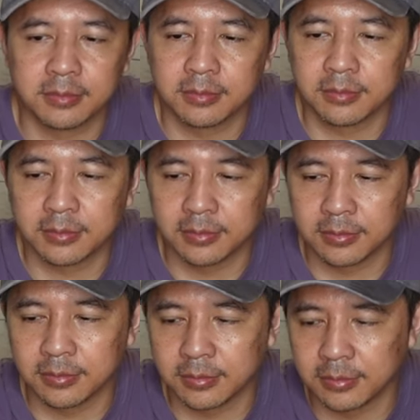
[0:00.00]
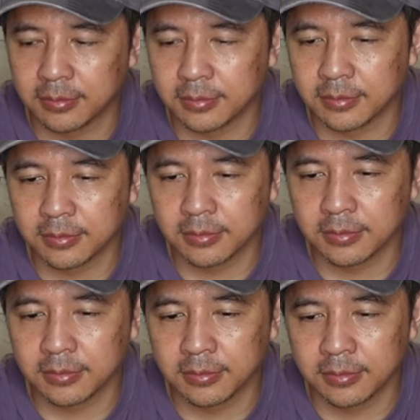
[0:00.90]

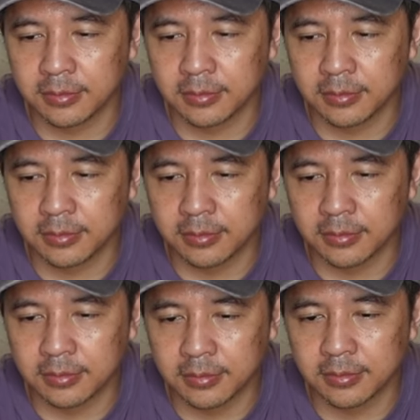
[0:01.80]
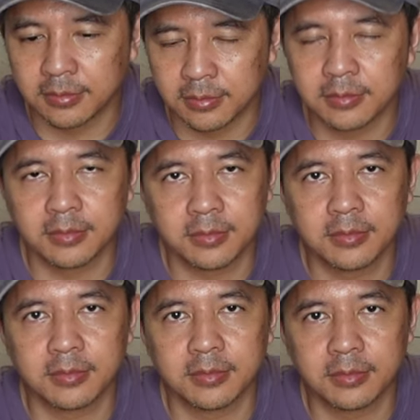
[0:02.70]

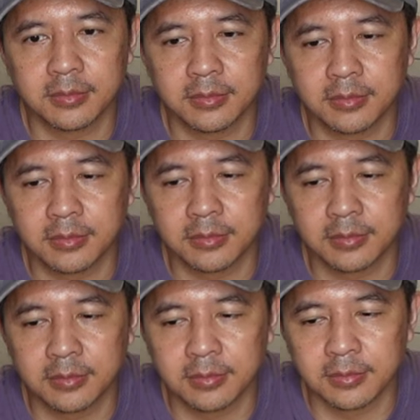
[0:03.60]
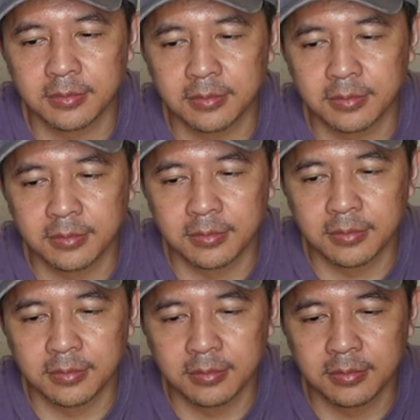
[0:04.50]

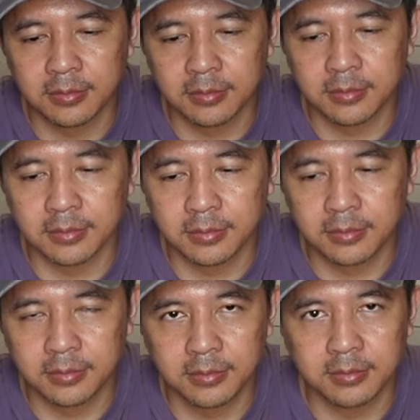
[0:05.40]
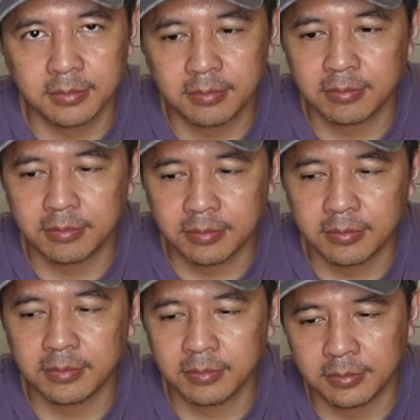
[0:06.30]

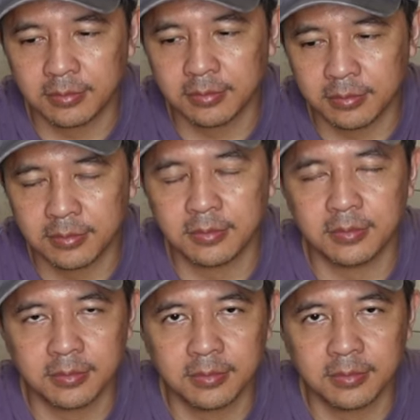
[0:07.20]
This person isn't speaking.